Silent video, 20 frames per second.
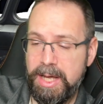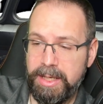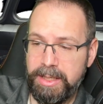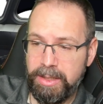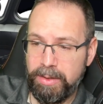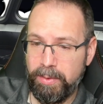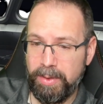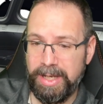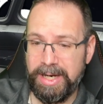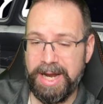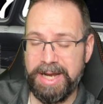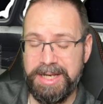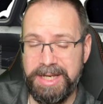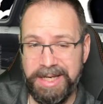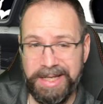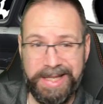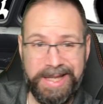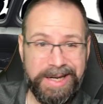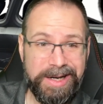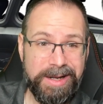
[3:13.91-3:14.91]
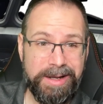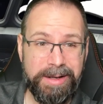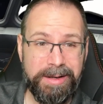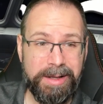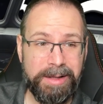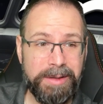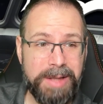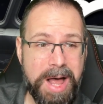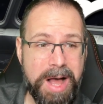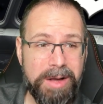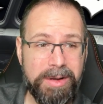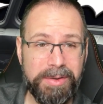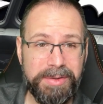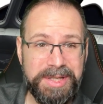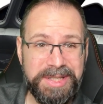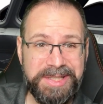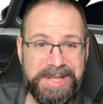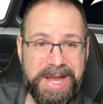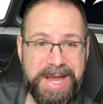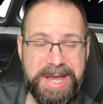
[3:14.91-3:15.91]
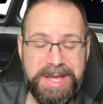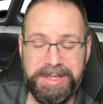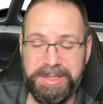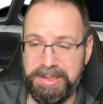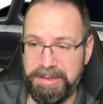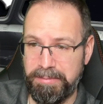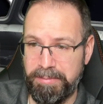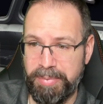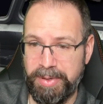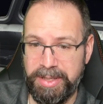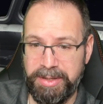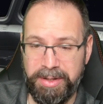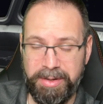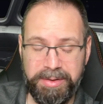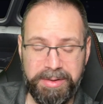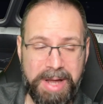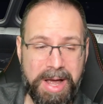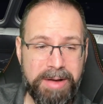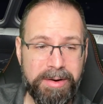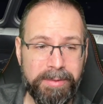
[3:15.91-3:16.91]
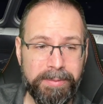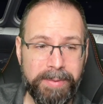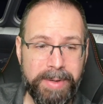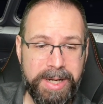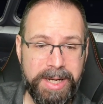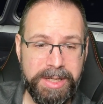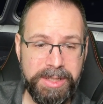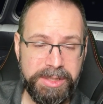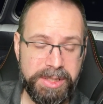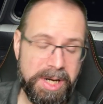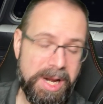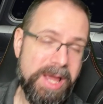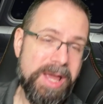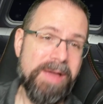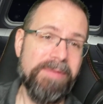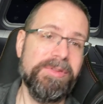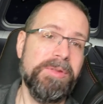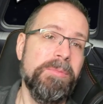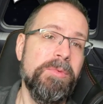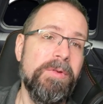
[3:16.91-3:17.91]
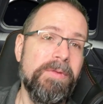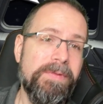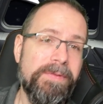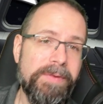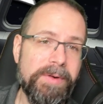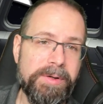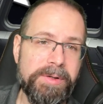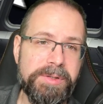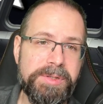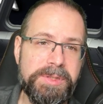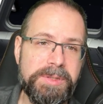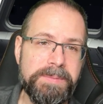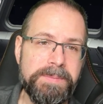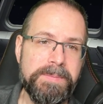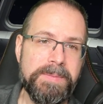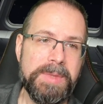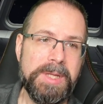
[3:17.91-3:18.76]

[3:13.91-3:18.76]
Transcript: you know, I need to get a, a lock on this ace, but they're out of range and I have to move first,